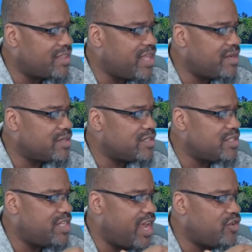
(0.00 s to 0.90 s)
I think
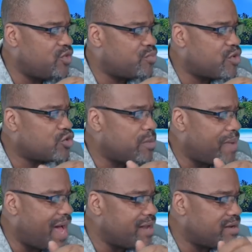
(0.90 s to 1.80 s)
Daniel broke the
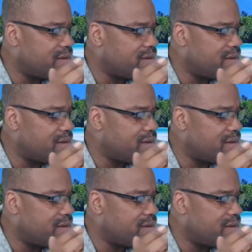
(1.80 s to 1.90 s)
bot.